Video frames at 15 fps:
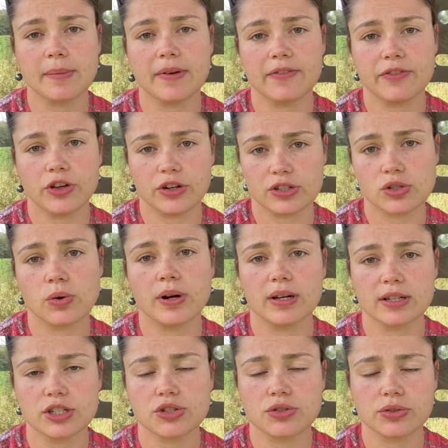if your soil
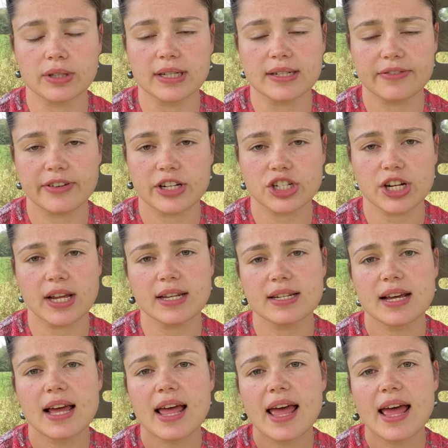is truly deficient.